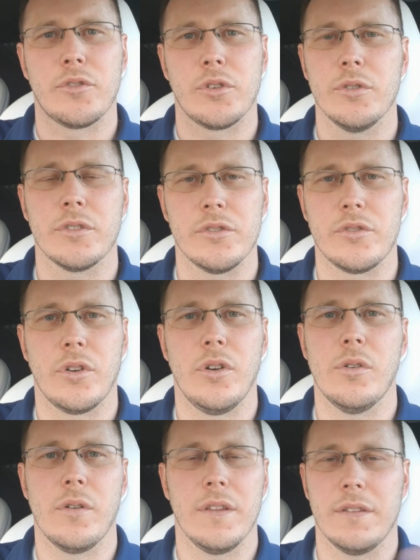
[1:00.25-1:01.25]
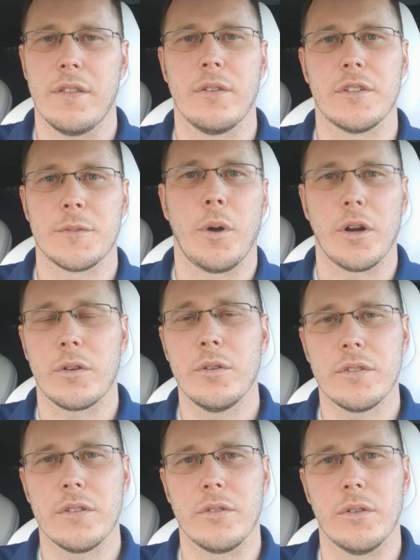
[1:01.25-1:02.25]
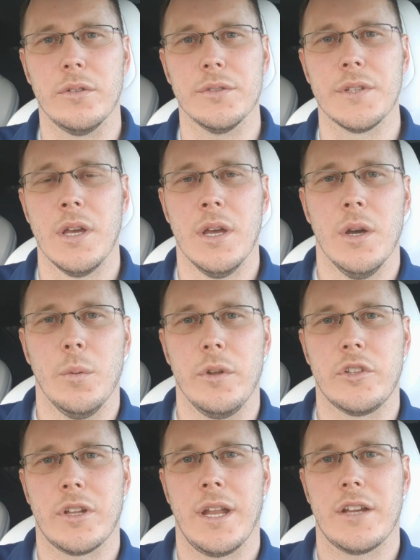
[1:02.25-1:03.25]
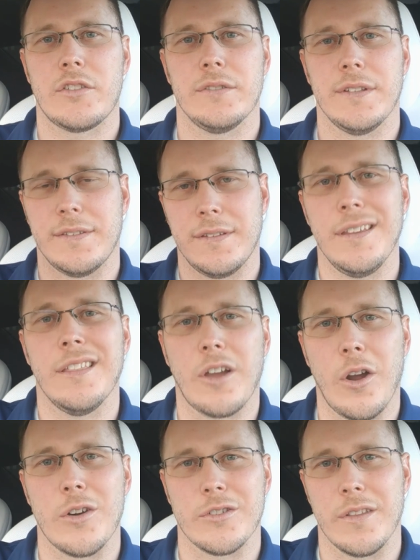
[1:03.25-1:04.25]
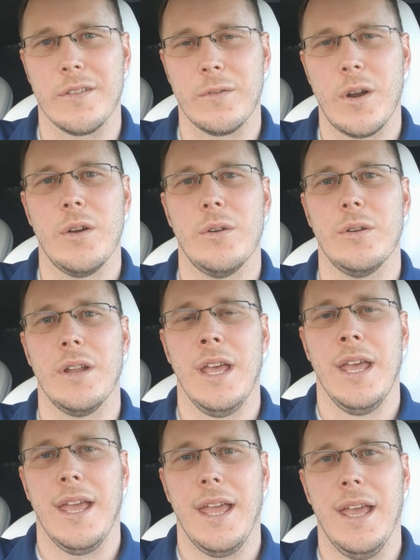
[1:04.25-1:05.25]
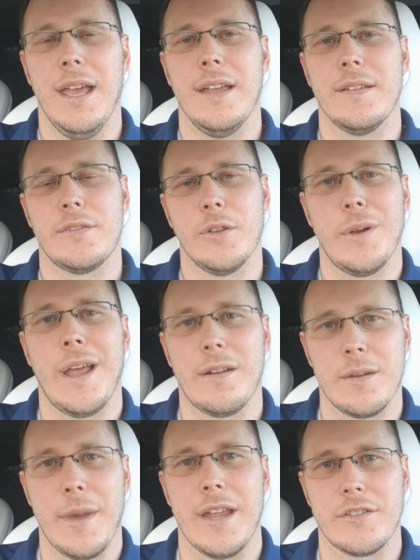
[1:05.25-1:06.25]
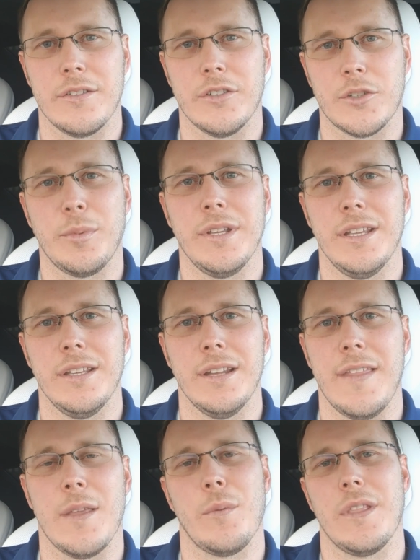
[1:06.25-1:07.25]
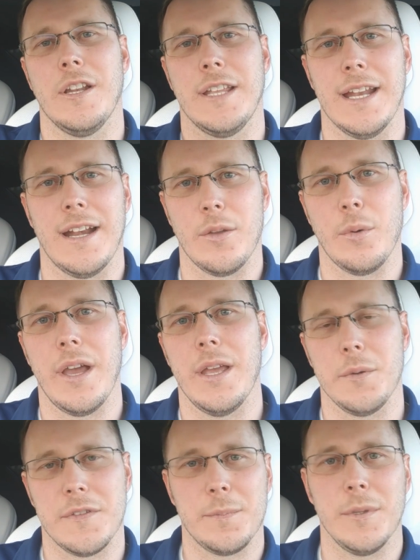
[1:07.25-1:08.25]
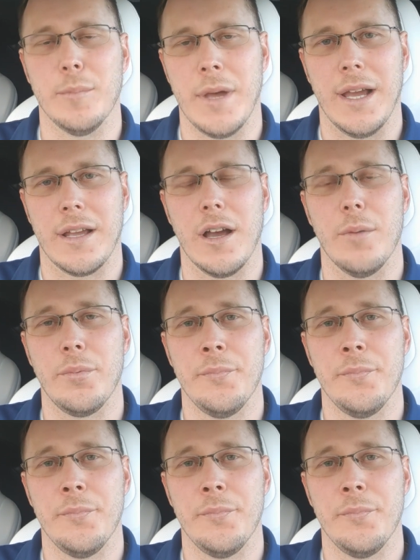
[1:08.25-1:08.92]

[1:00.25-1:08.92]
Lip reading: cruise control or these other smart cruise controls, which could actually see the cars on the road and slow down to match their speed, and then when they'd get out of the way, it would speed back up.